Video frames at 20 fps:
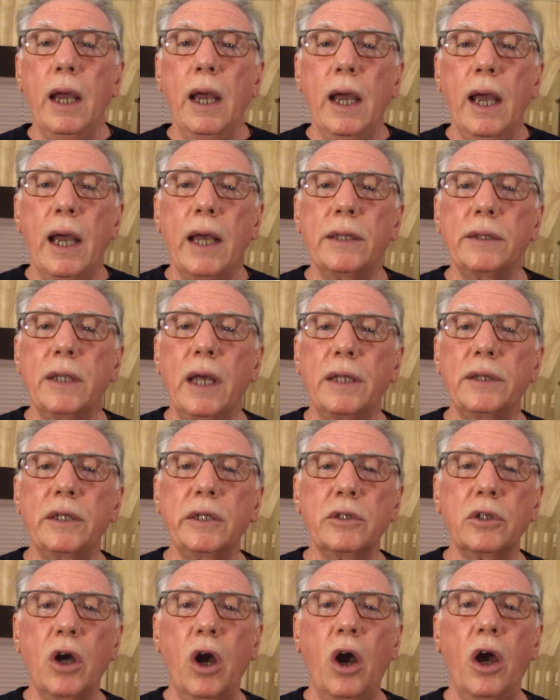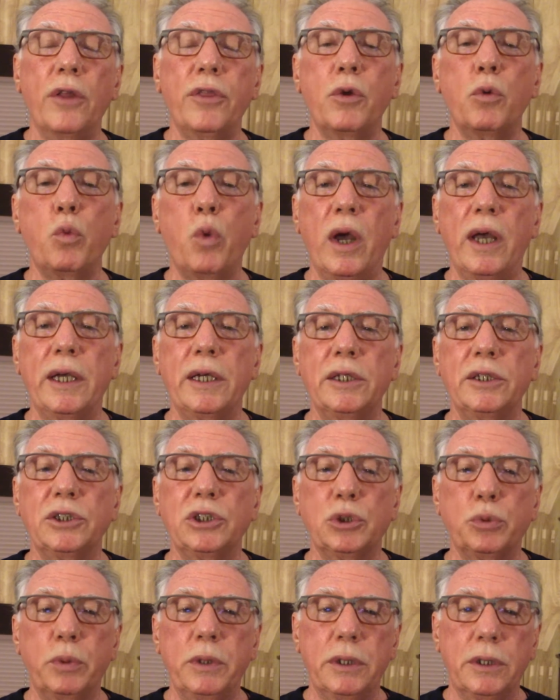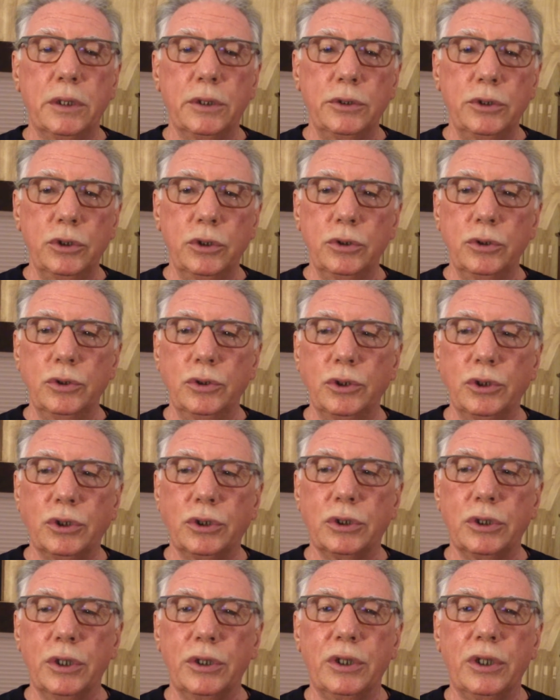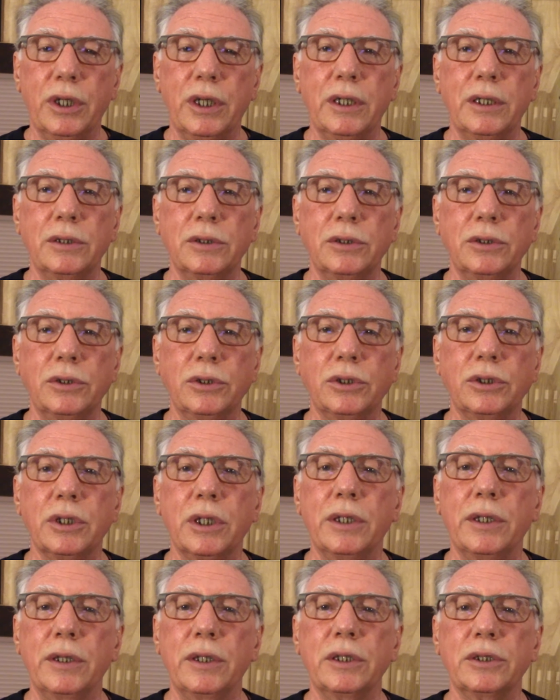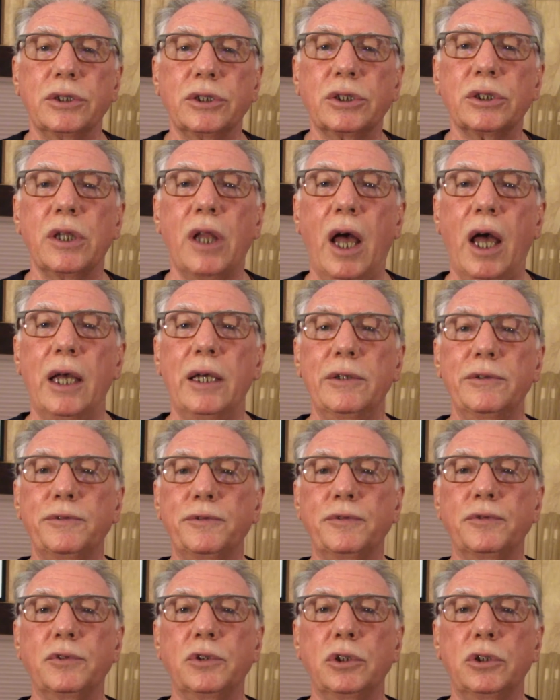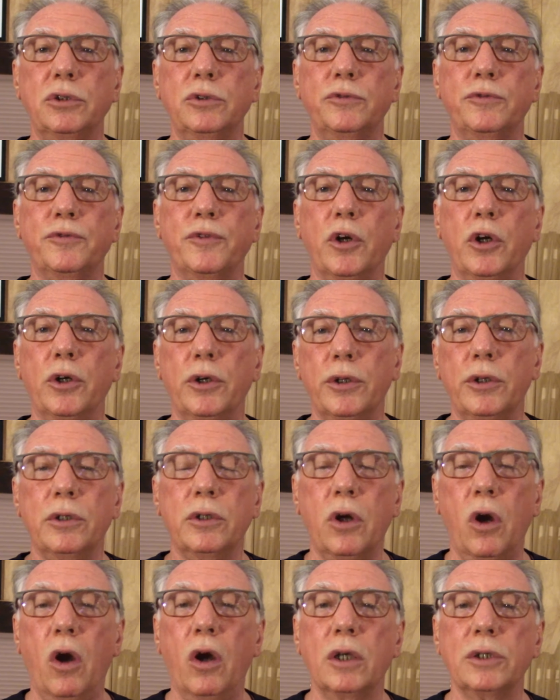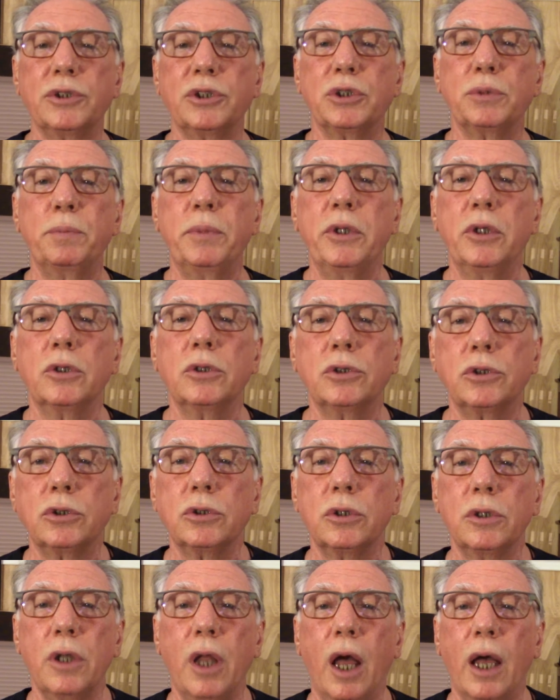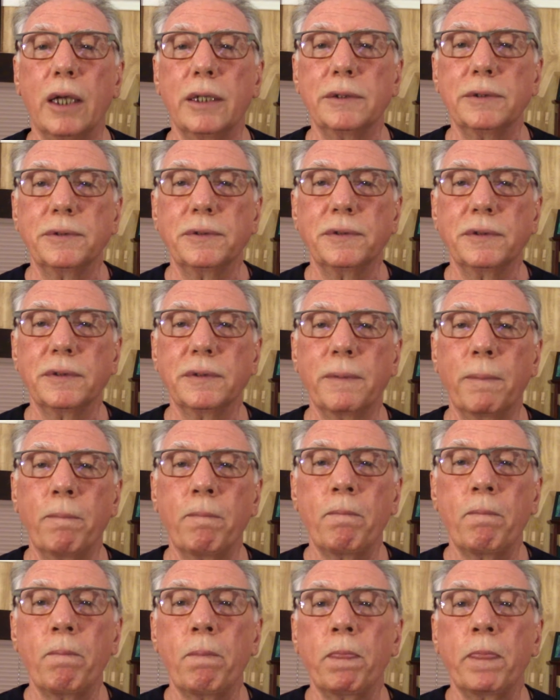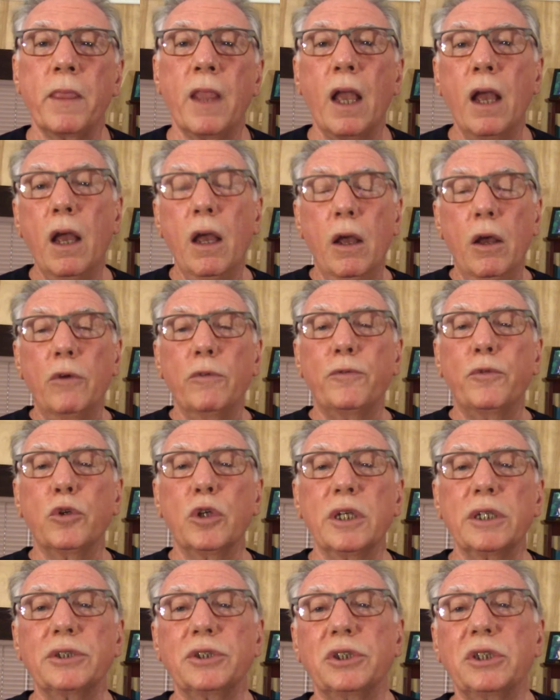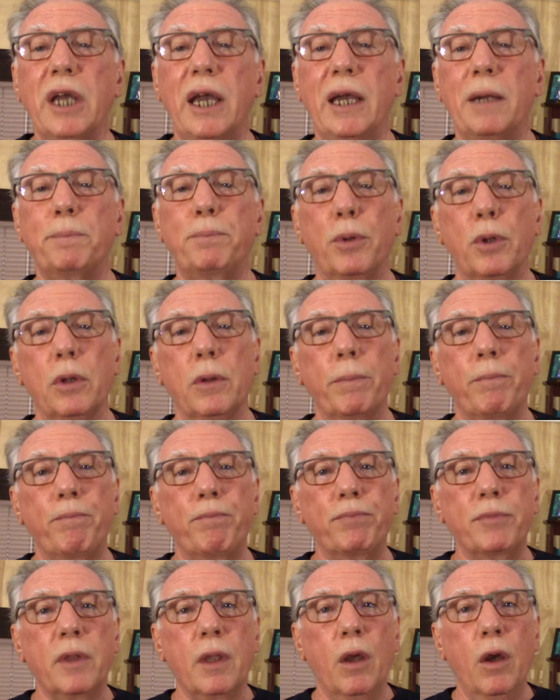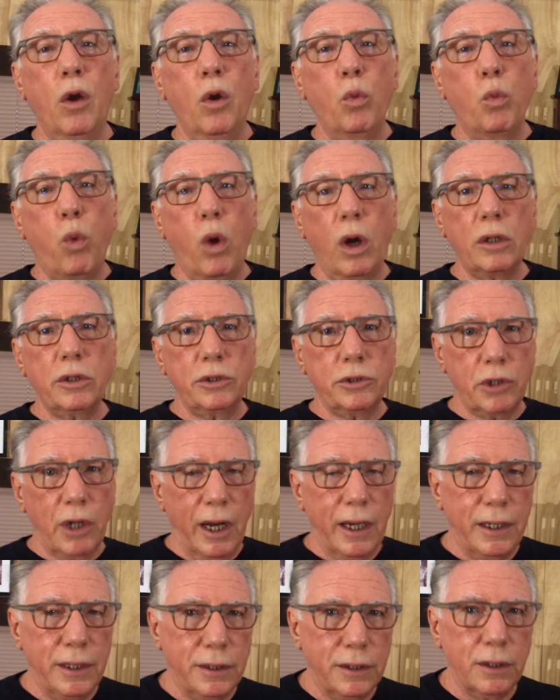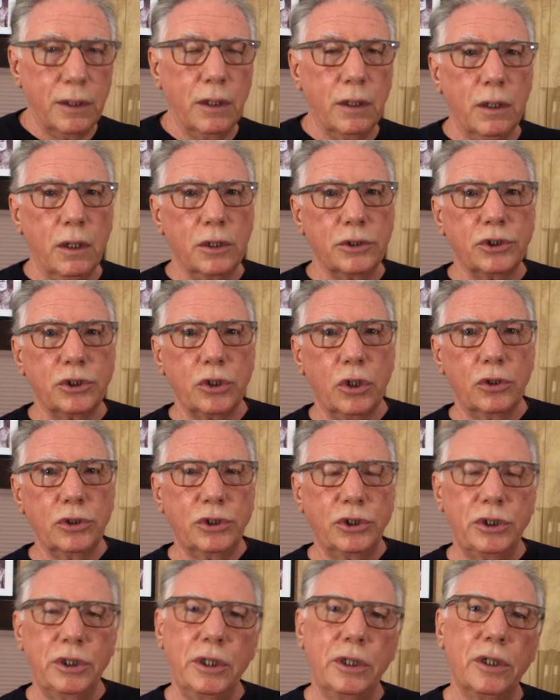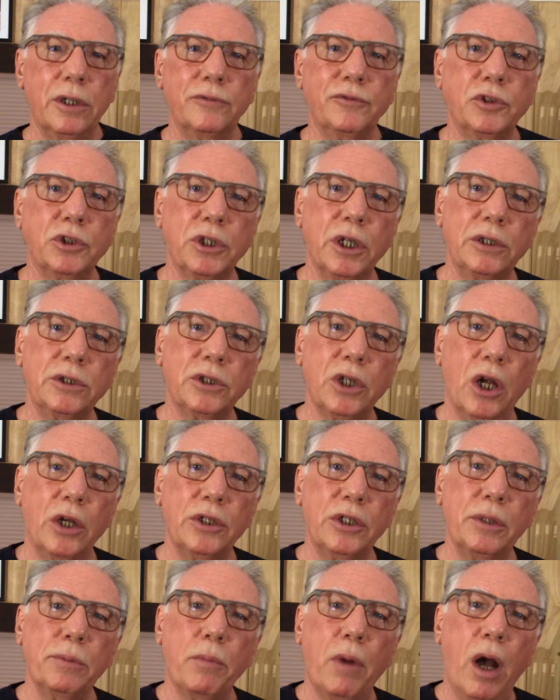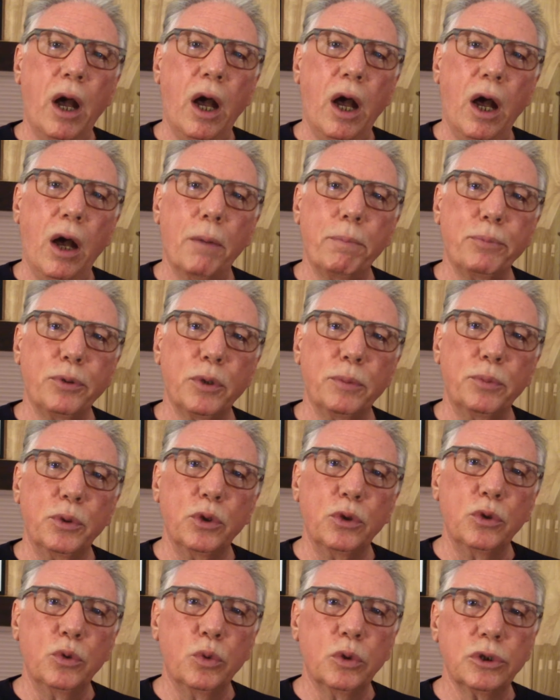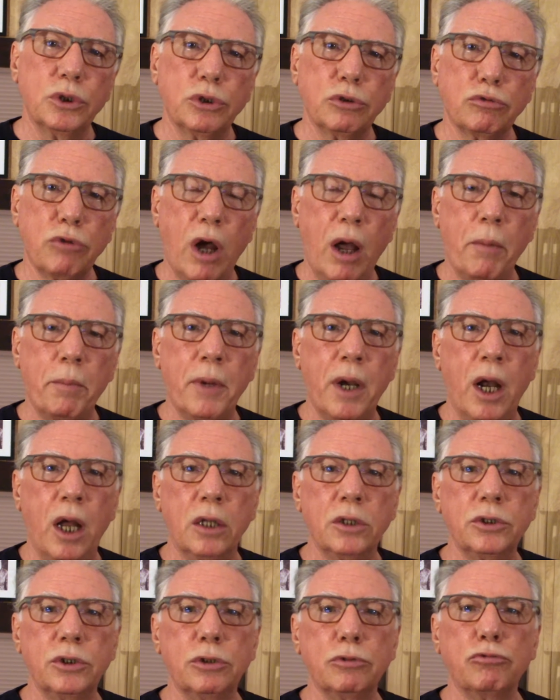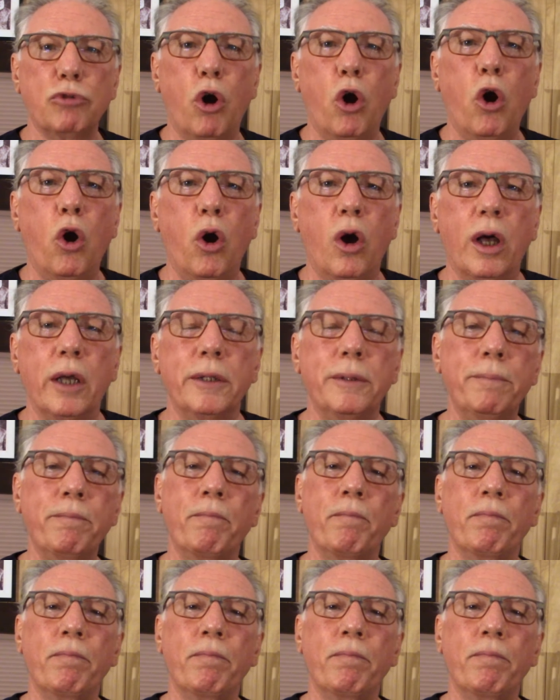And then there are other ways we can use the things in this life to further our spiritual life. For example, one great associate of Chaitanya Mahaprabhu was Ramananda Roy,